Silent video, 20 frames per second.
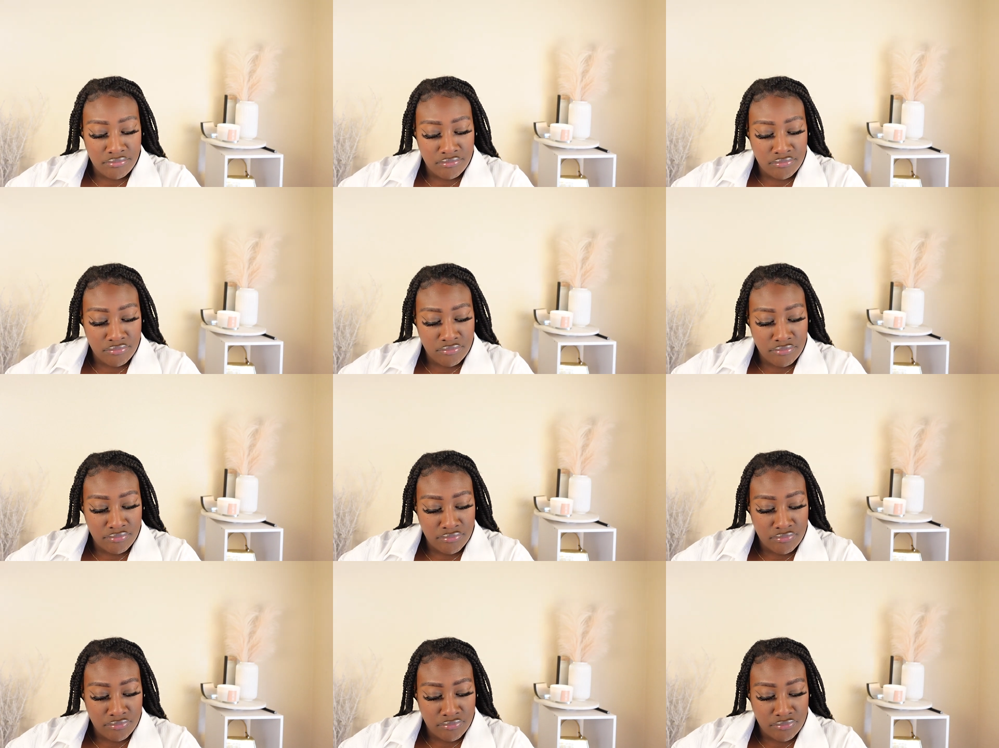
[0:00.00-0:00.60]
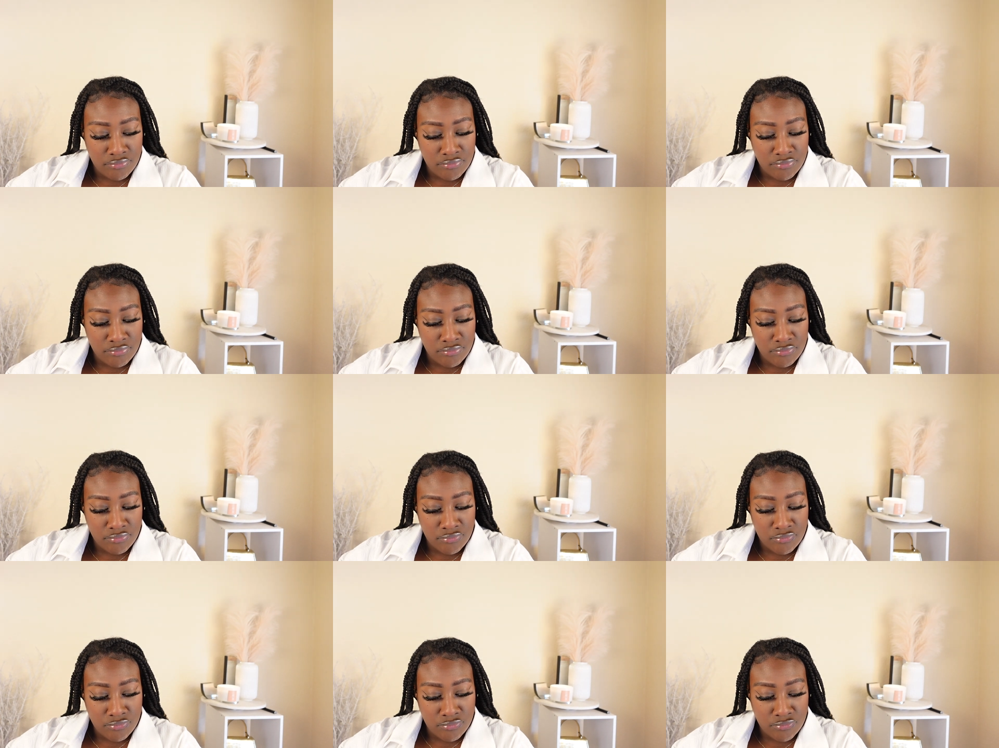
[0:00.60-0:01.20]

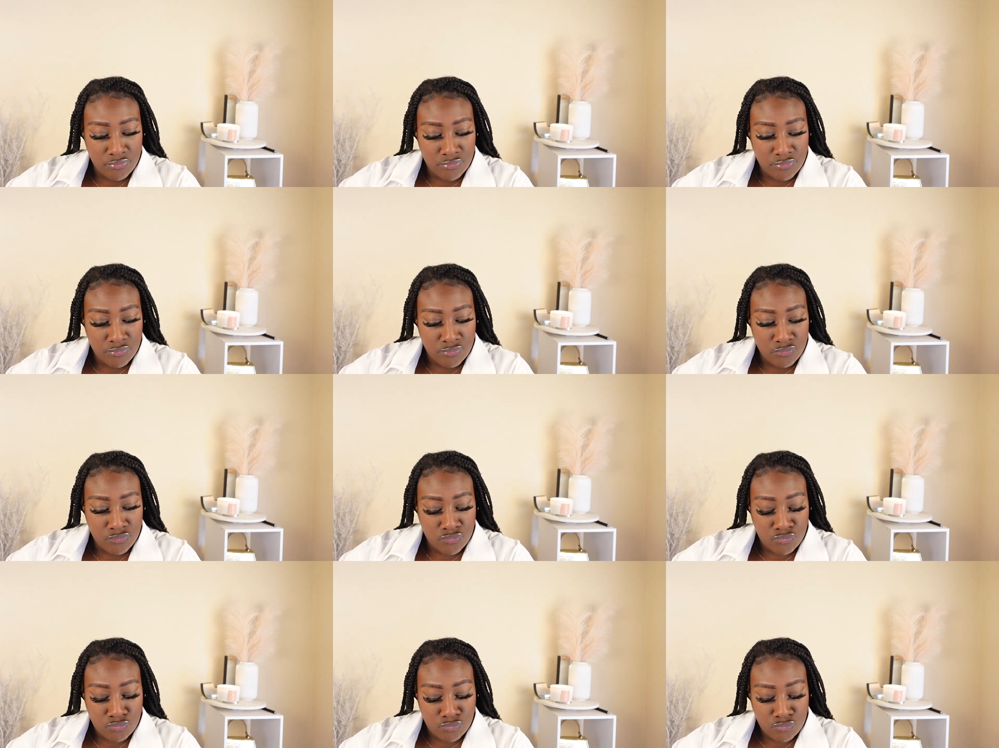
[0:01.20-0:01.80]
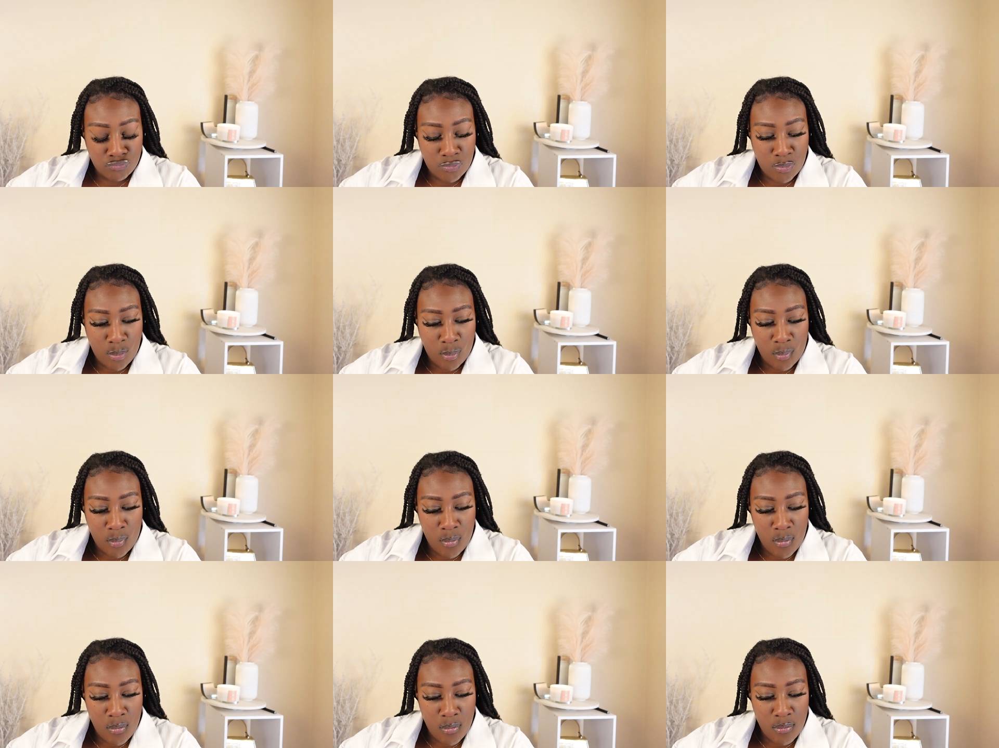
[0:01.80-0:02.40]

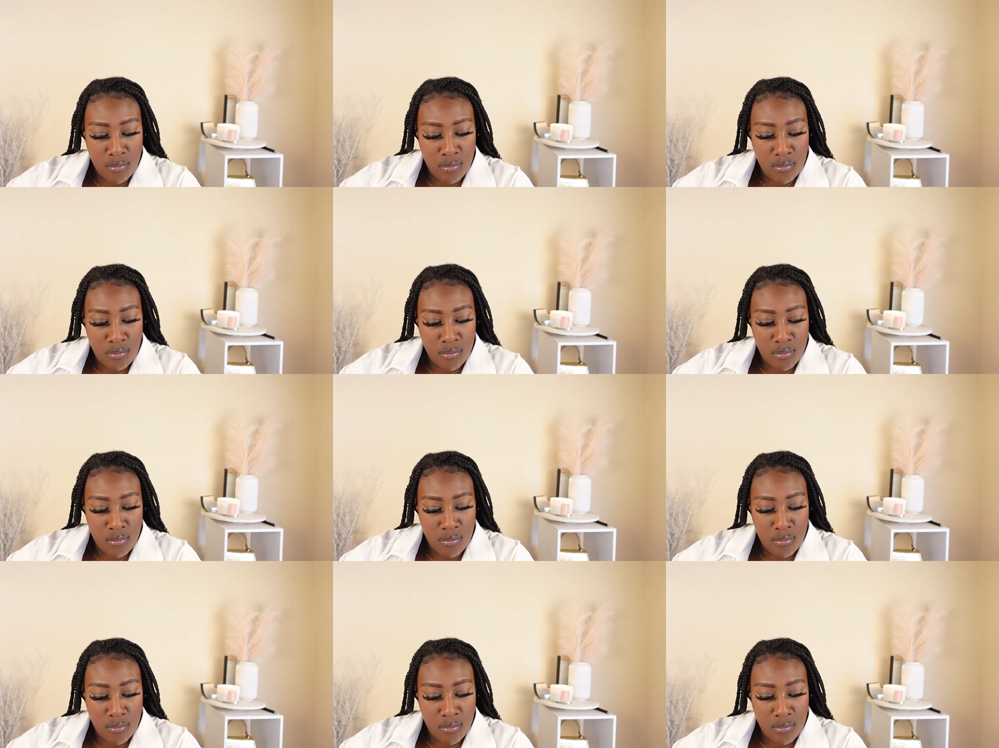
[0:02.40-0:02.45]
Nothing is said.